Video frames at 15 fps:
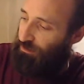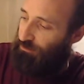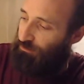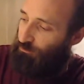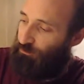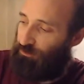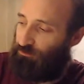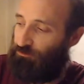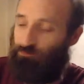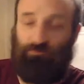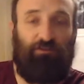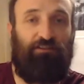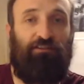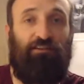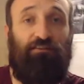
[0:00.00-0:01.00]
going through
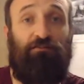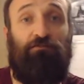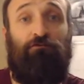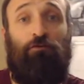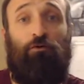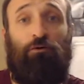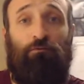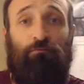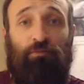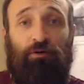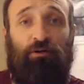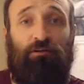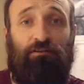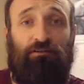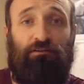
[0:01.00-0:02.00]
just these 4
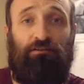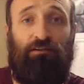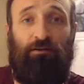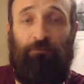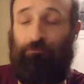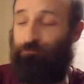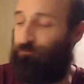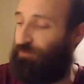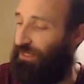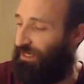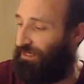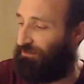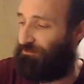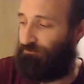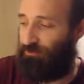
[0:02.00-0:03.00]
books,
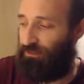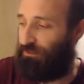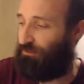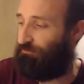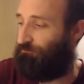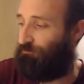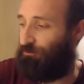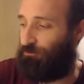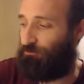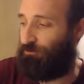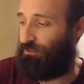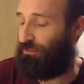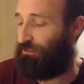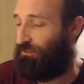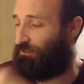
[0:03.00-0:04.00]
activating, photo
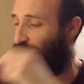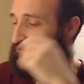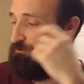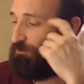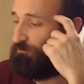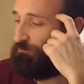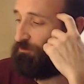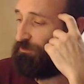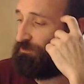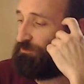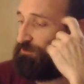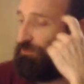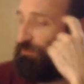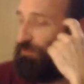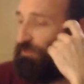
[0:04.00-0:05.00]
reading these 4 books.